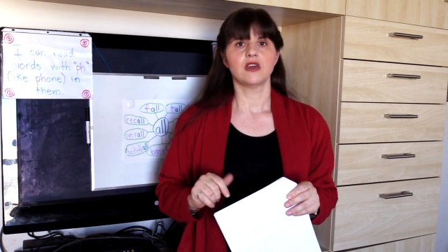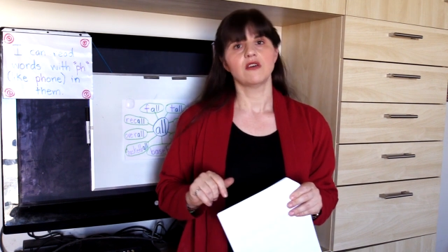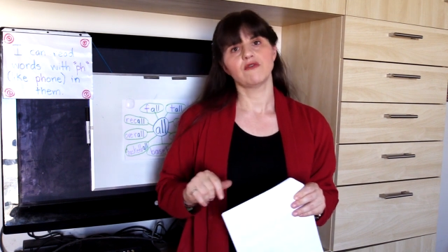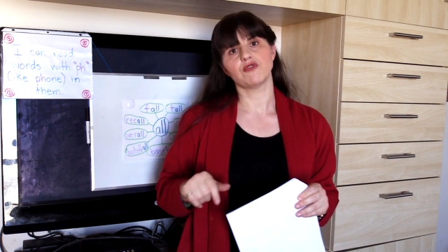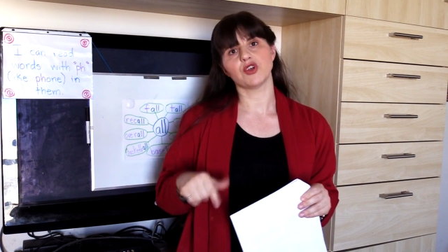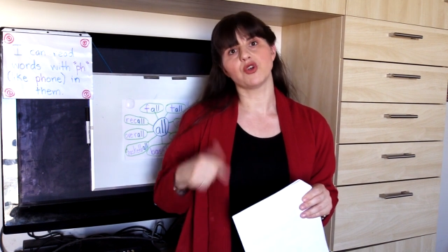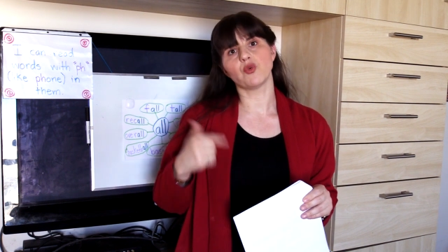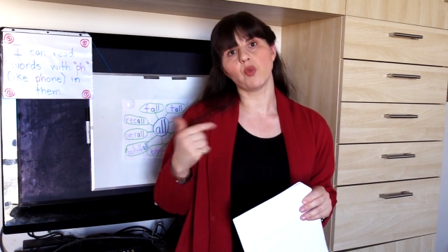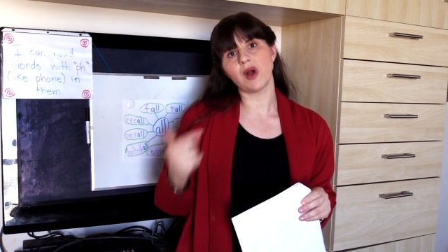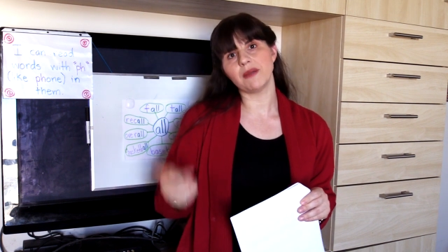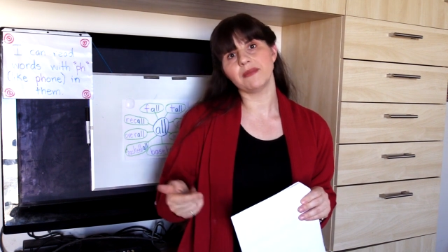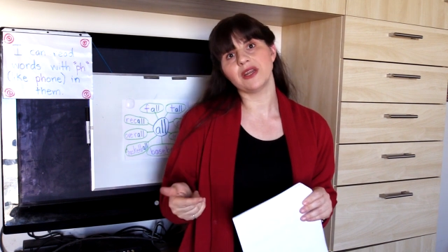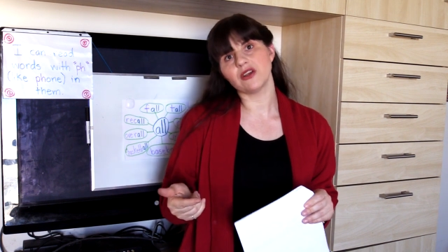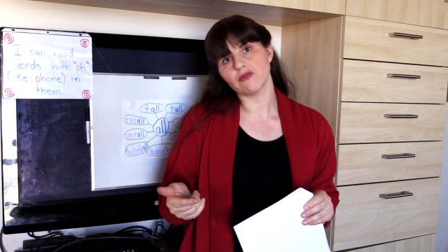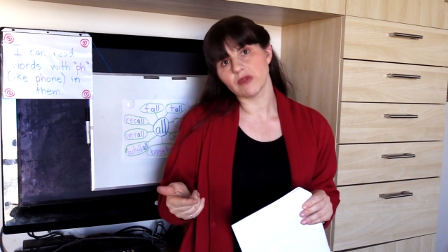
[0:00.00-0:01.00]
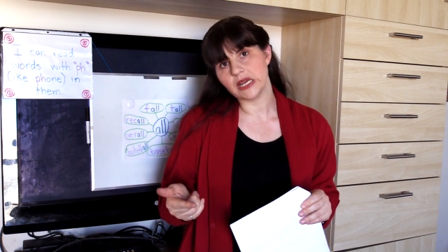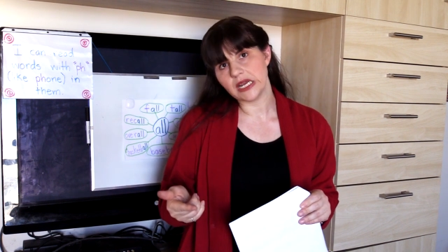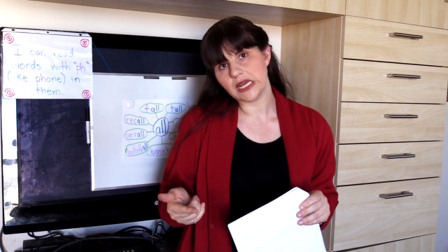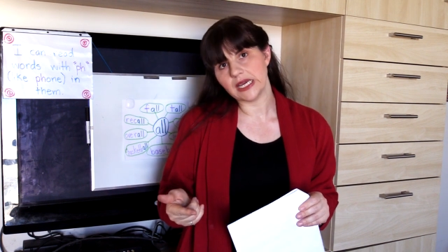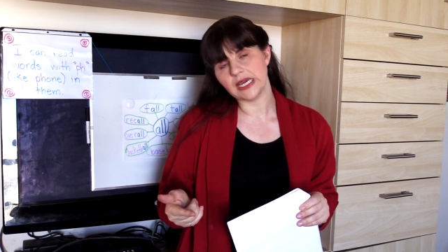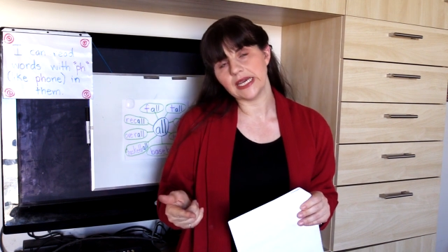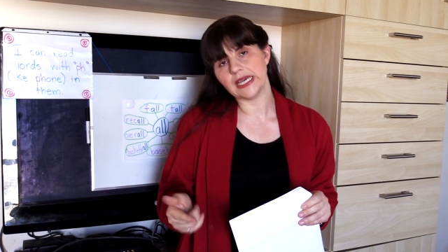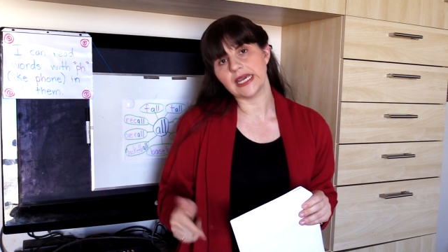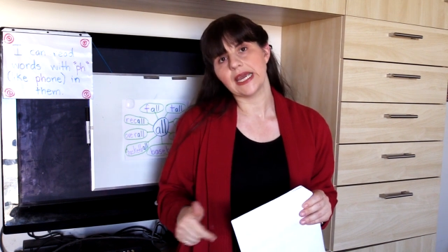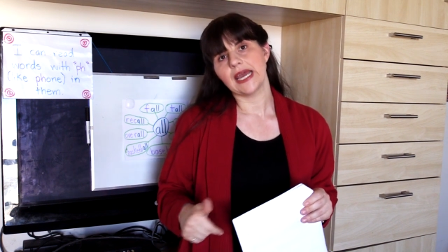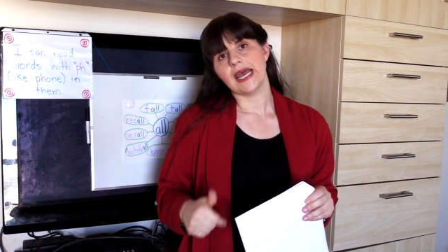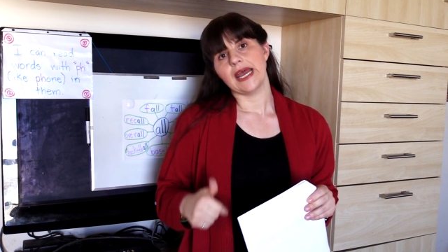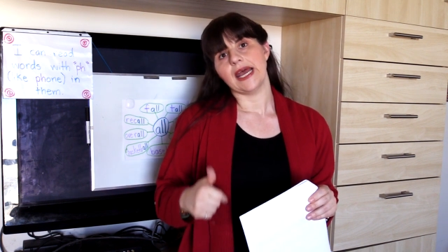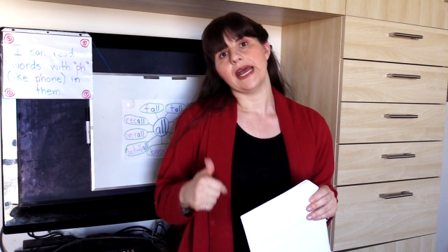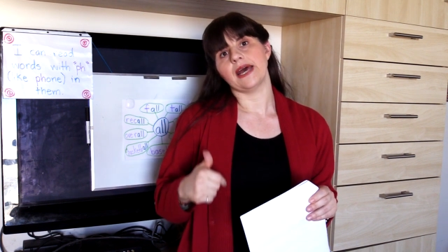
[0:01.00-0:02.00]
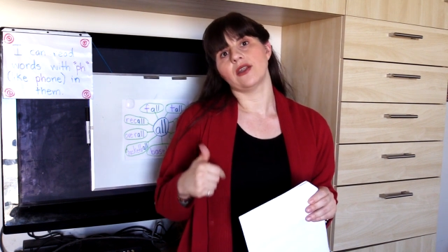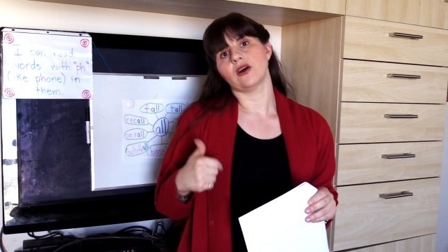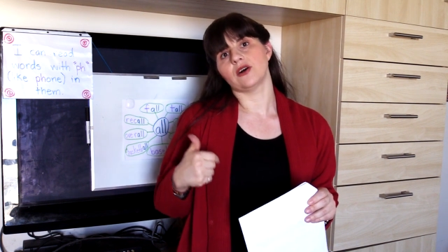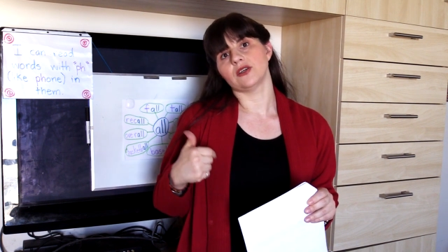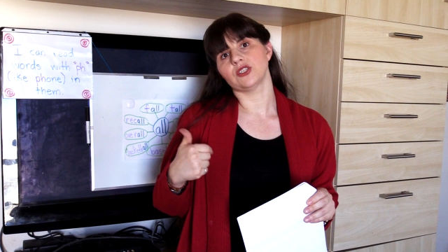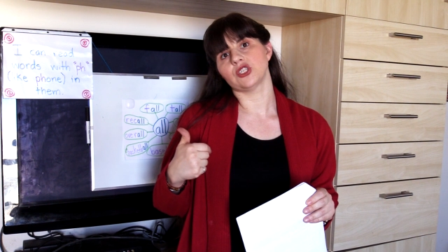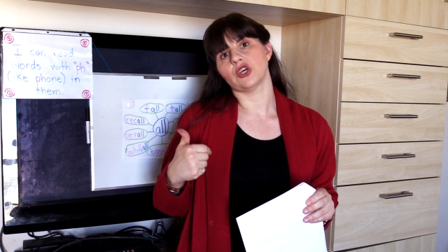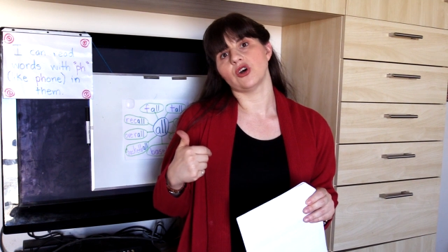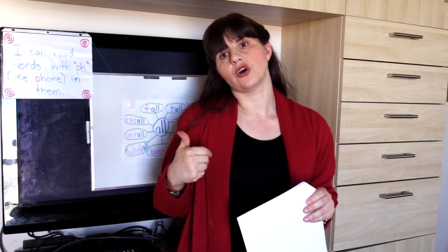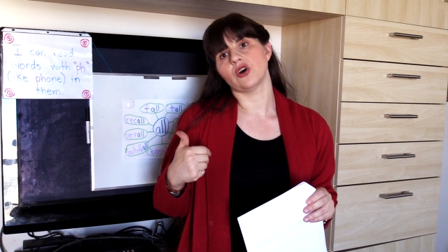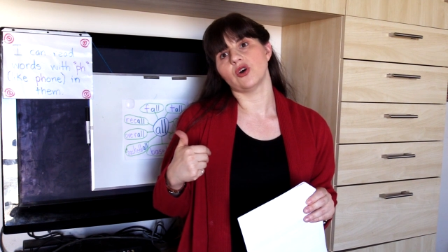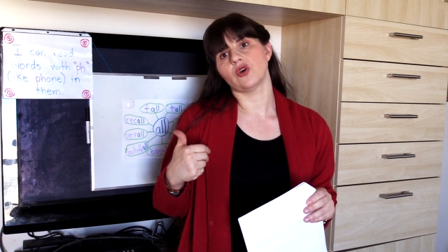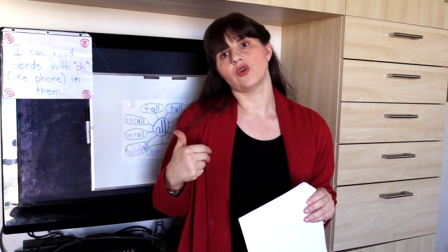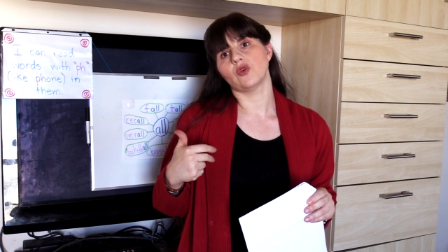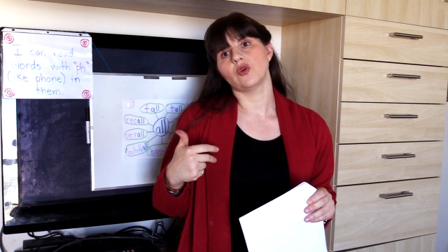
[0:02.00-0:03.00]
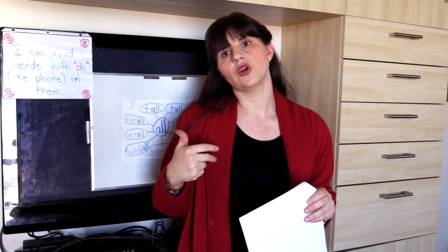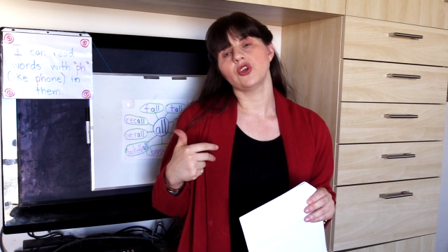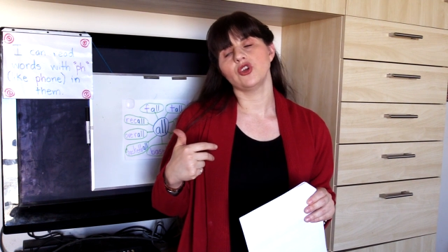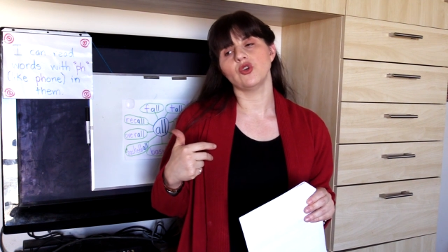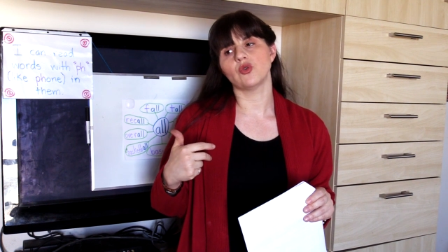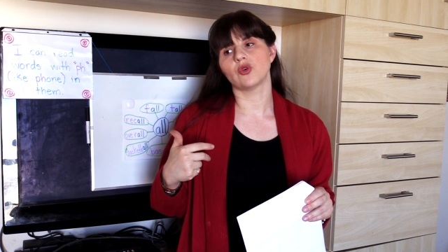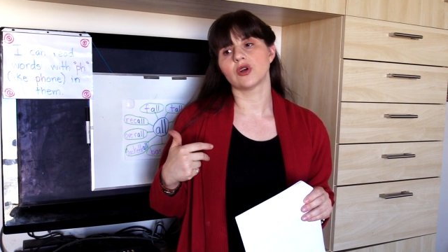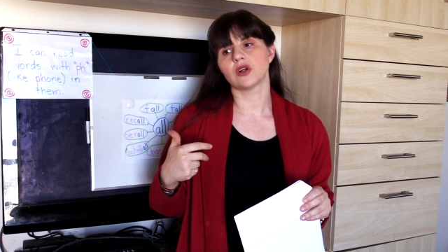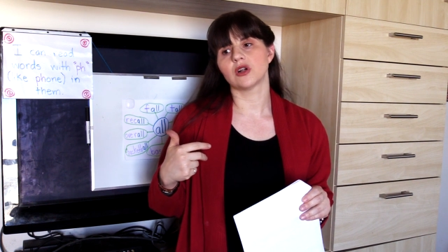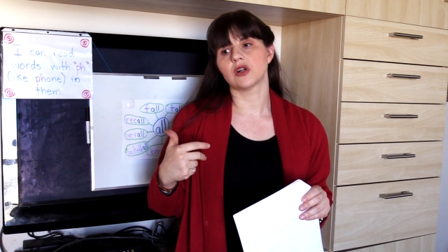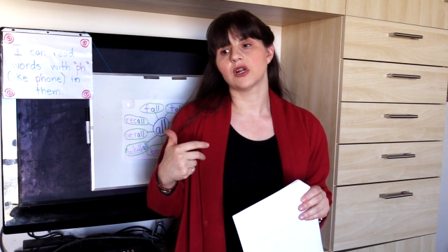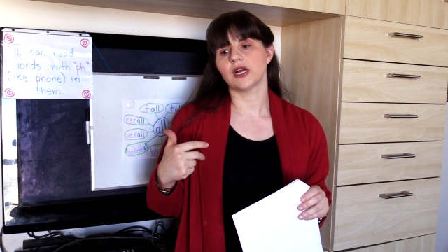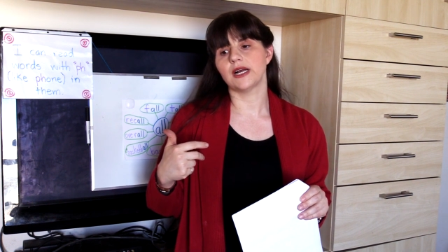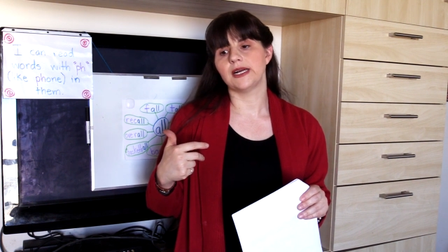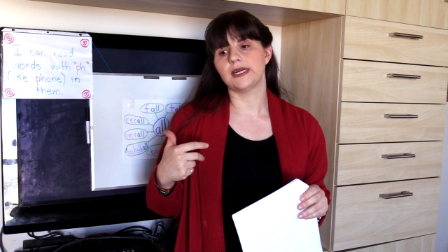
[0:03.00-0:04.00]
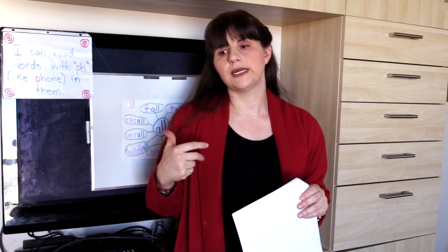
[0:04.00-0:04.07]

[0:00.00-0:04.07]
for your 1-minute reading and also your